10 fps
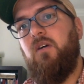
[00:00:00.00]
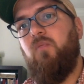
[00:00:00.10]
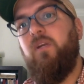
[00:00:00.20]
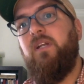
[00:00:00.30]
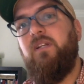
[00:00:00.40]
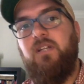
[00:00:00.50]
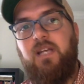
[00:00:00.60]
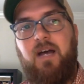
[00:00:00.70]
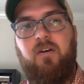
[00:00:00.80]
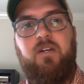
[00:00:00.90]
went into the
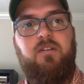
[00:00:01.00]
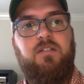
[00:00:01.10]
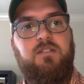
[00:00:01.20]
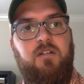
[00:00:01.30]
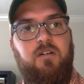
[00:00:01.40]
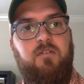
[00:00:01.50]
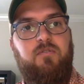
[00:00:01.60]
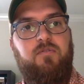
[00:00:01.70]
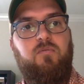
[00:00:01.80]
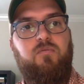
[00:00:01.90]
calculus
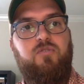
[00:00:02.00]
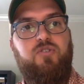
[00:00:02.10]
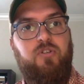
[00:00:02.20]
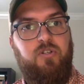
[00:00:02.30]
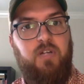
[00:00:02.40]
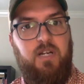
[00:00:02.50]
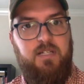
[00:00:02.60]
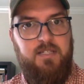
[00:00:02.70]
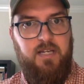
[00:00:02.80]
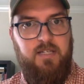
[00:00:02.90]
of should the
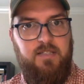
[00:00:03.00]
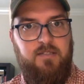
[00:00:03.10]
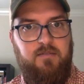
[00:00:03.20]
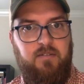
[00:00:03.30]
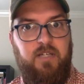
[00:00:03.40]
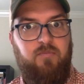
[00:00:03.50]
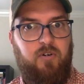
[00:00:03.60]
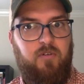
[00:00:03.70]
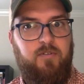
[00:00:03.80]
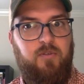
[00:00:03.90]
United States get
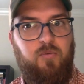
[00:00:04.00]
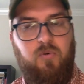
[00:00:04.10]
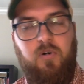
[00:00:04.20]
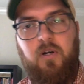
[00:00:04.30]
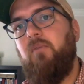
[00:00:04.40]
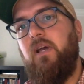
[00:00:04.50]
involved in the war.